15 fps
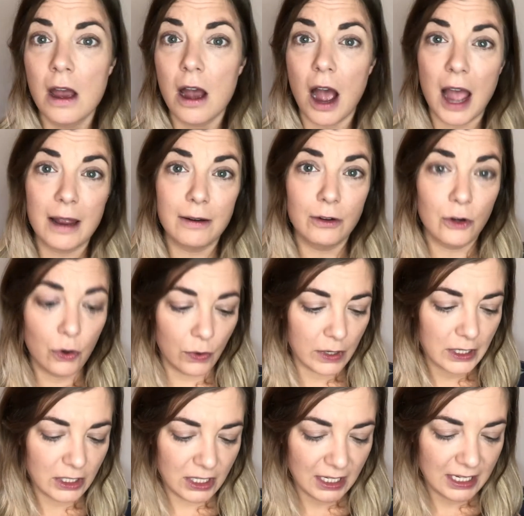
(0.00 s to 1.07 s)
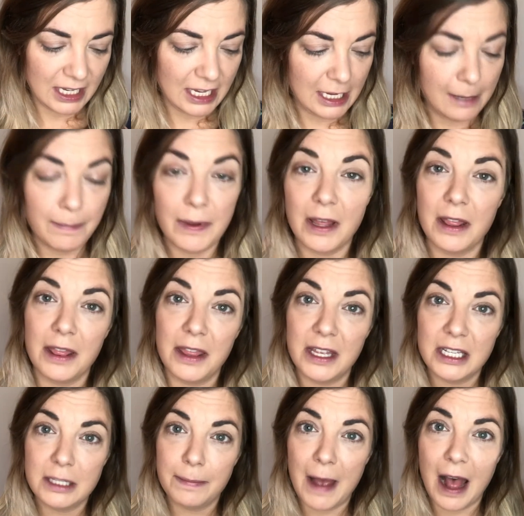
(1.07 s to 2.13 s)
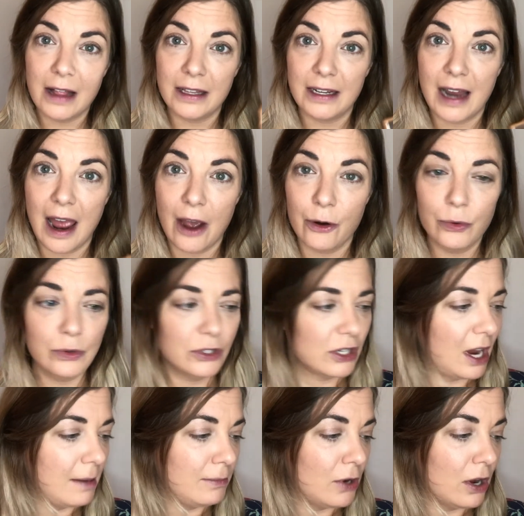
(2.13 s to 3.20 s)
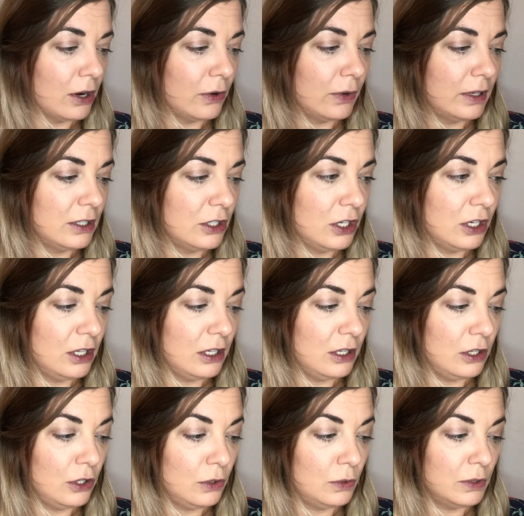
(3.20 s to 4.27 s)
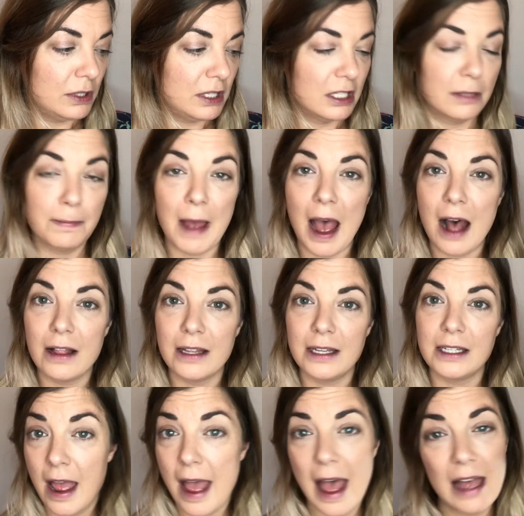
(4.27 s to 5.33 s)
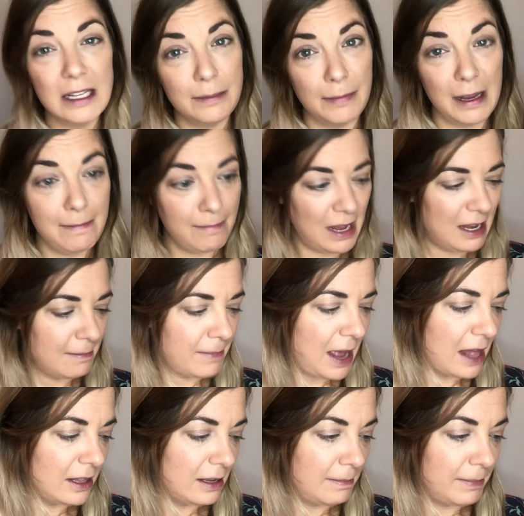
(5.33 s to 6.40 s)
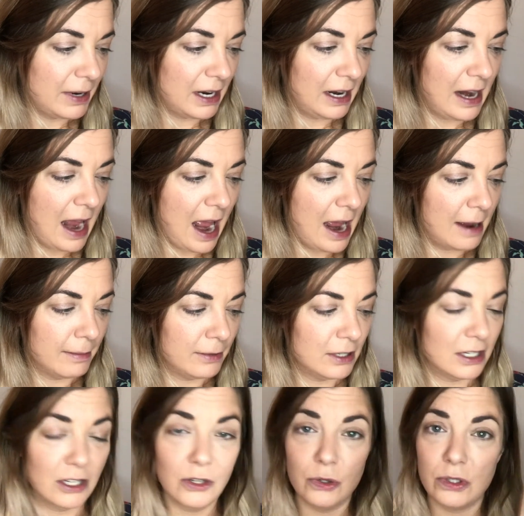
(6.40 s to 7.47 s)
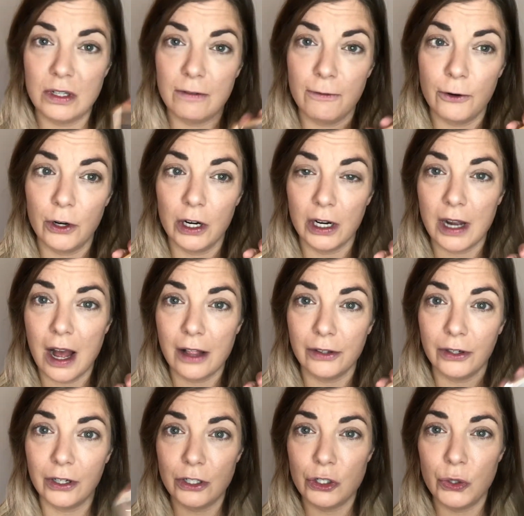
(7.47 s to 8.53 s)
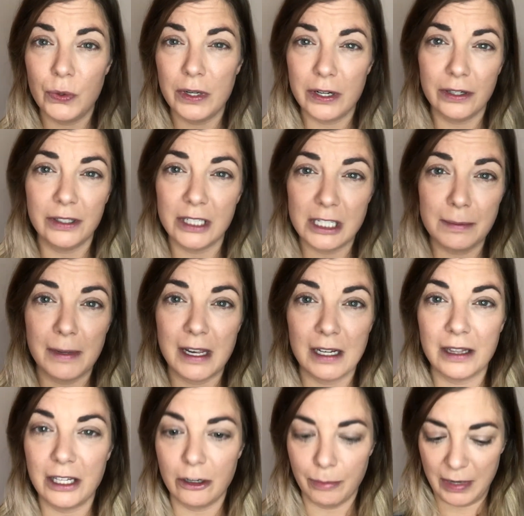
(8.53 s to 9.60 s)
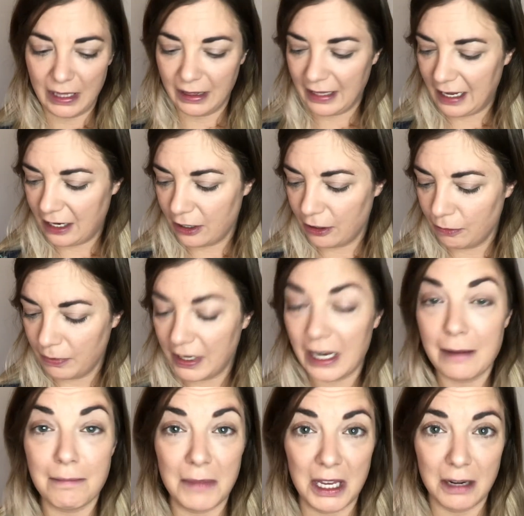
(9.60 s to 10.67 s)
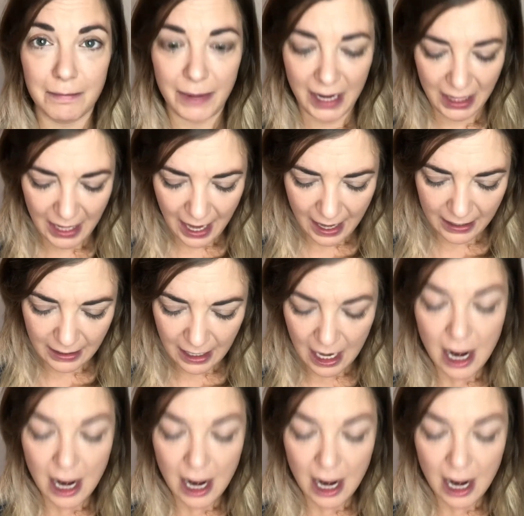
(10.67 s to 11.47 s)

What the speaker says: I'm going to keep this palette out. I'm not going to use this palette as my main palette, but I am going to use it for a color or 2, and I'll explain a little bit later what I mean by that.